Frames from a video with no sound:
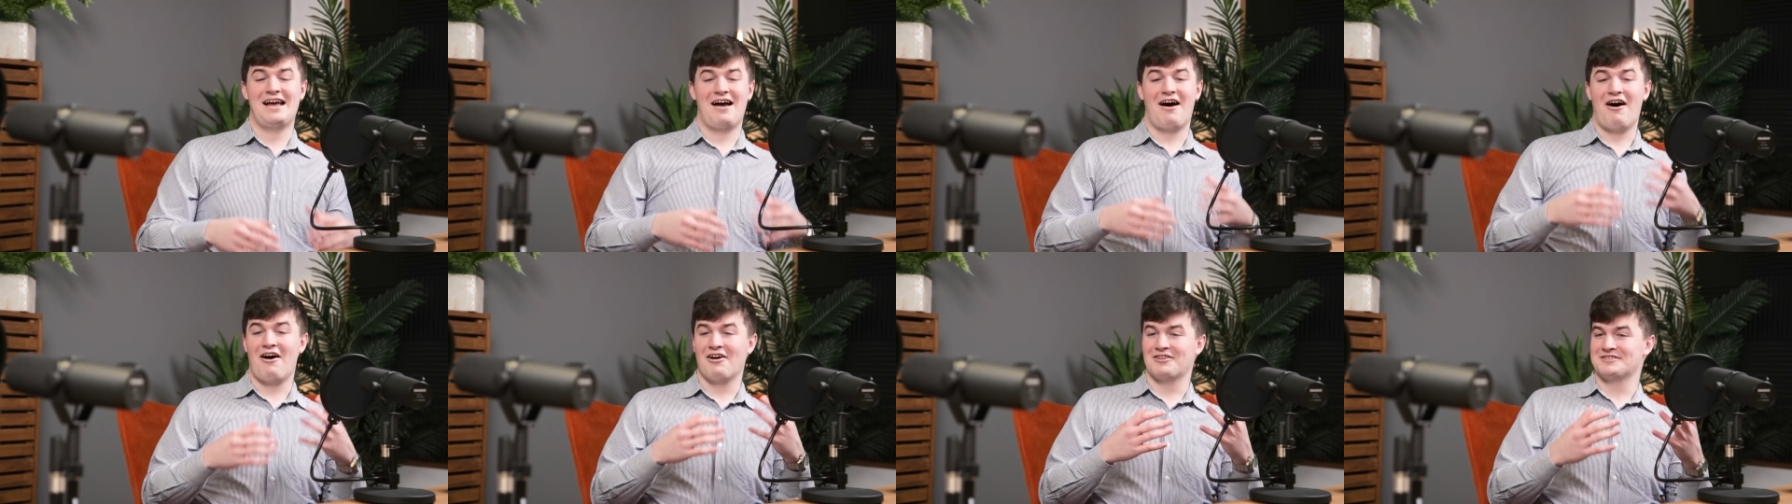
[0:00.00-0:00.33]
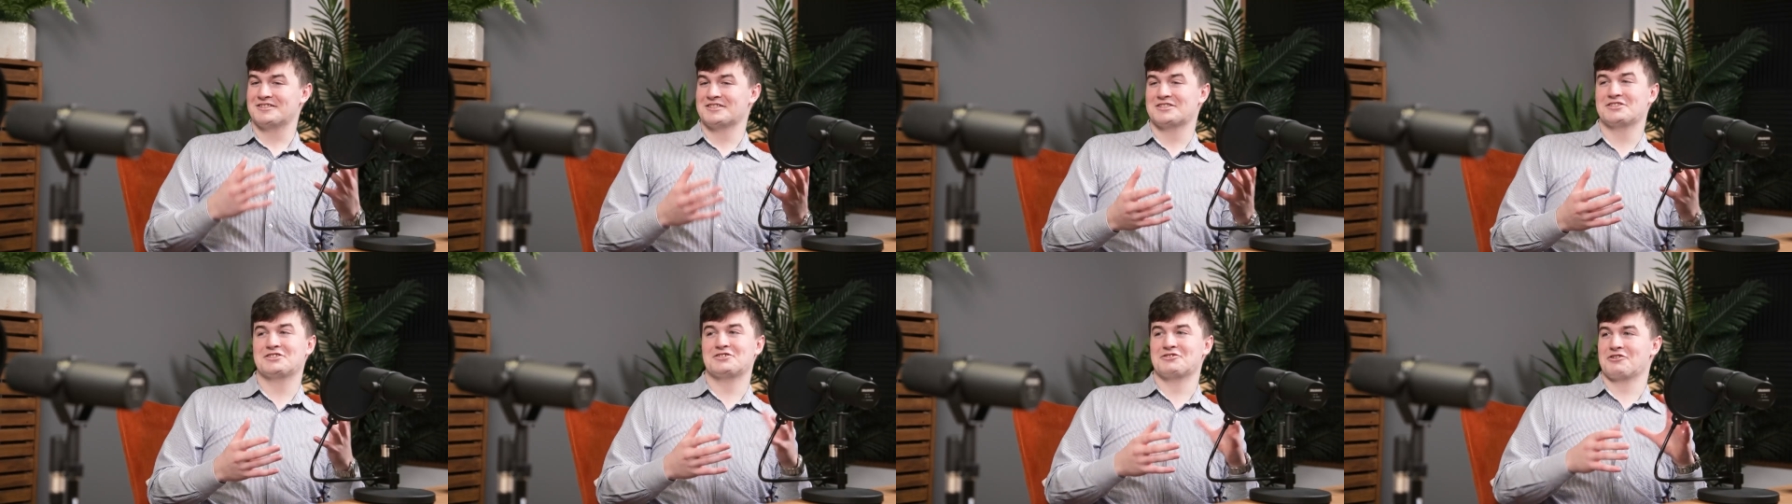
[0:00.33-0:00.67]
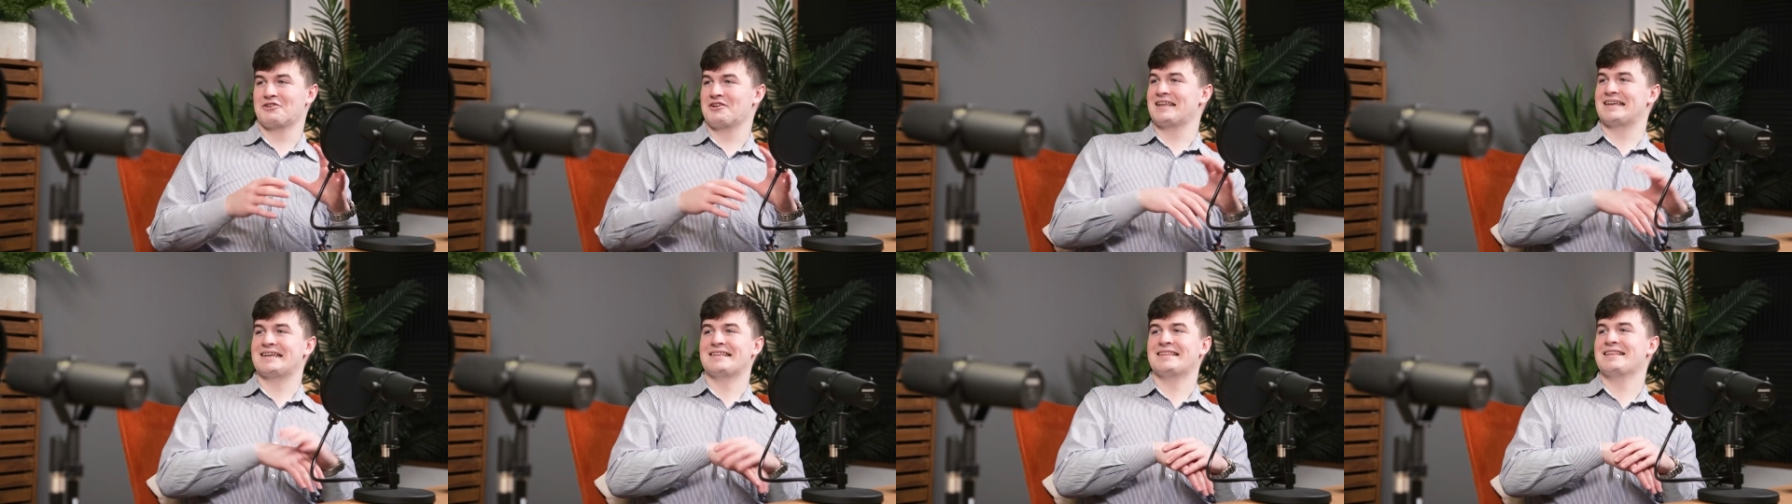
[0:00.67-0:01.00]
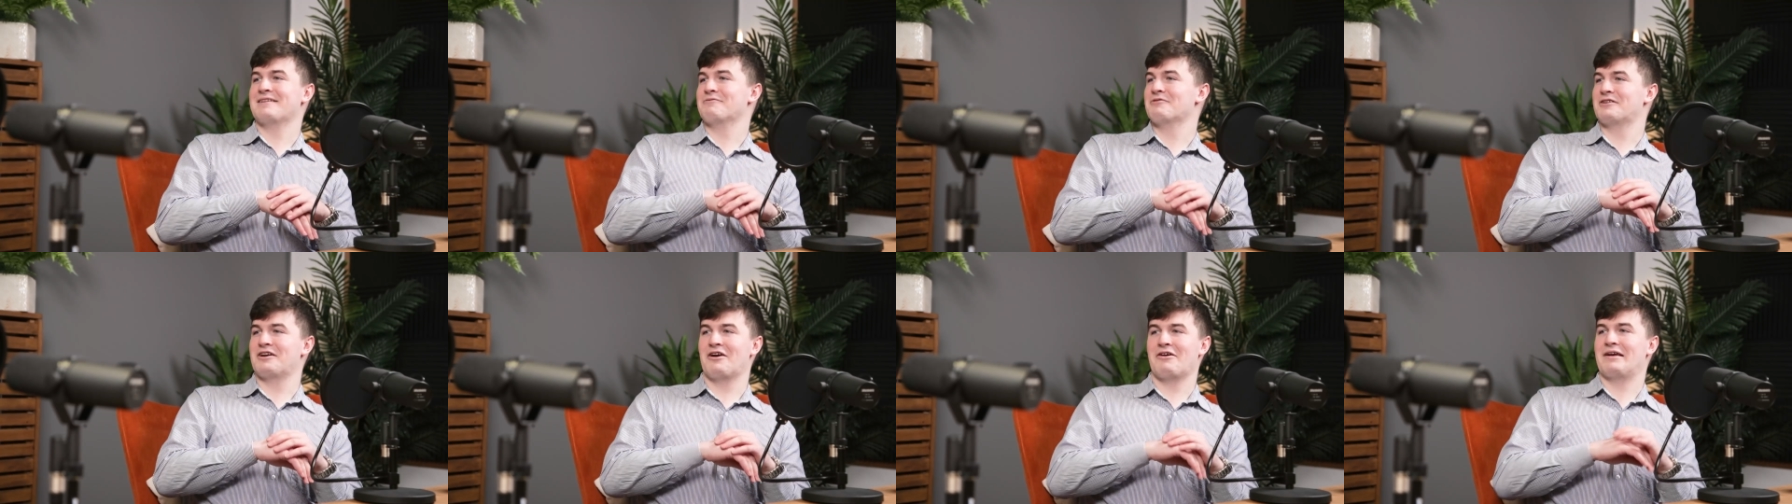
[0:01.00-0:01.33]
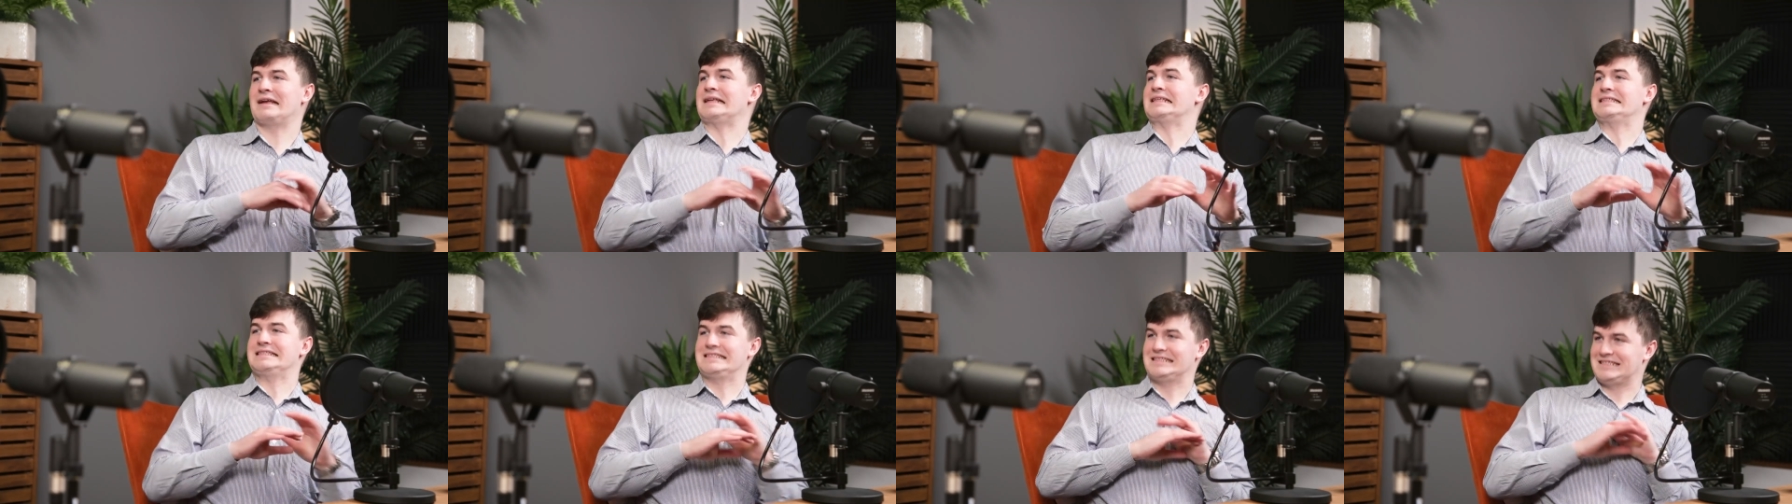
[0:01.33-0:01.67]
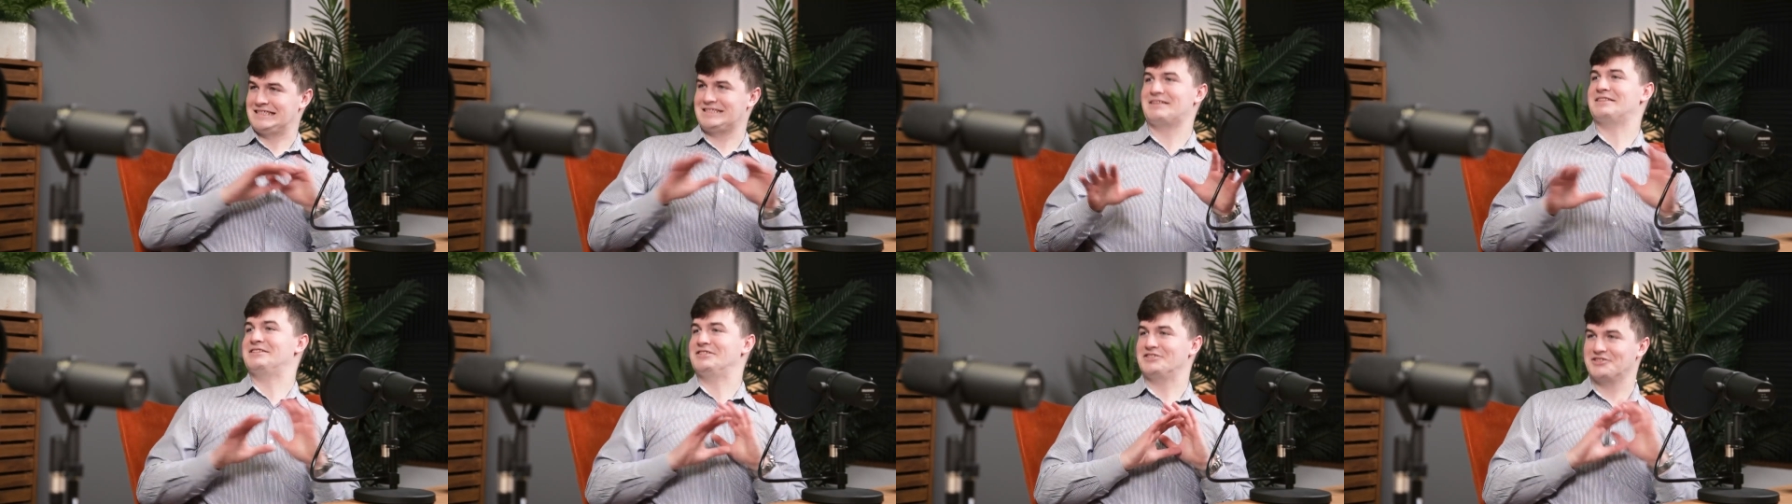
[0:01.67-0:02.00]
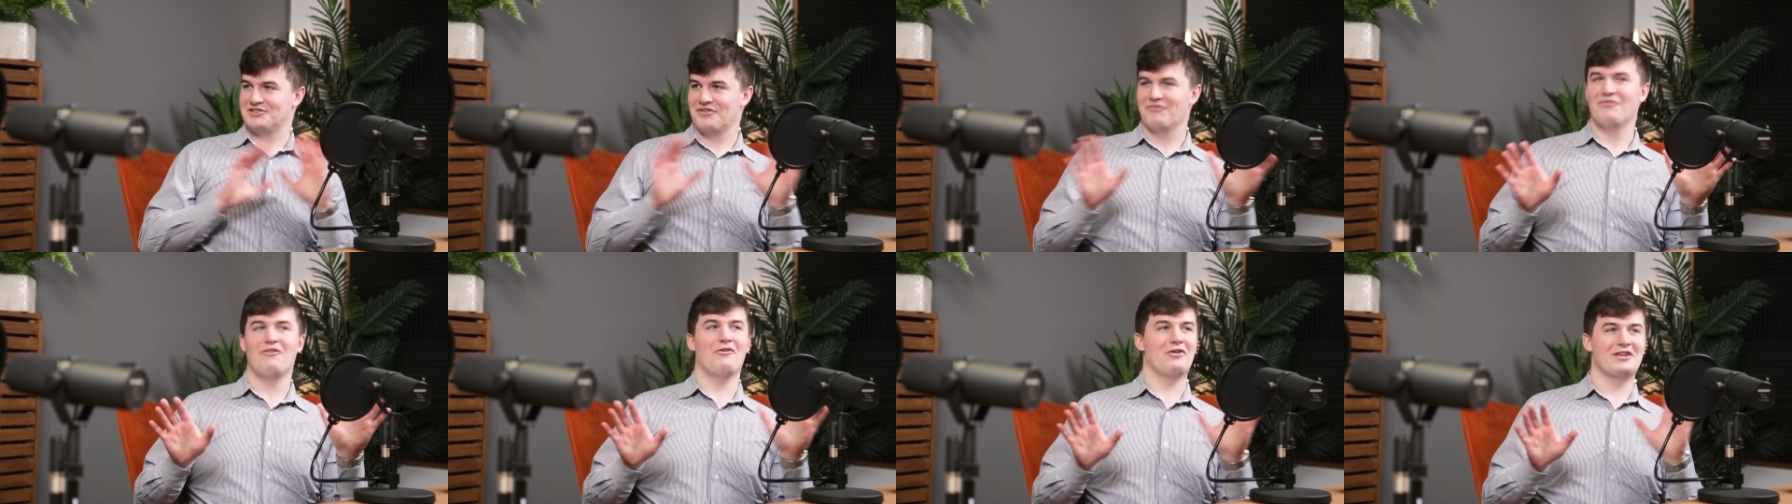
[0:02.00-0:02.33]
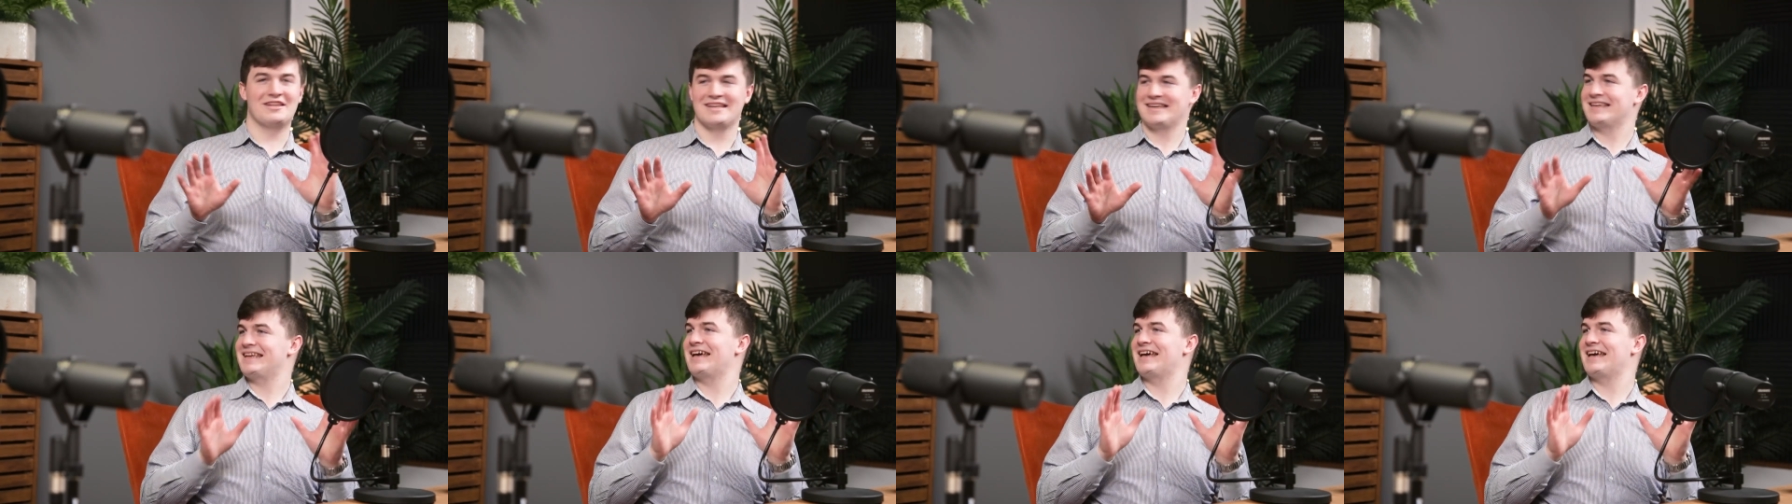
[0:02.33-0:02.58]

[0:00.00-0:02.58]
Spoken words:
arts are struggling, and they were going, just avoid it,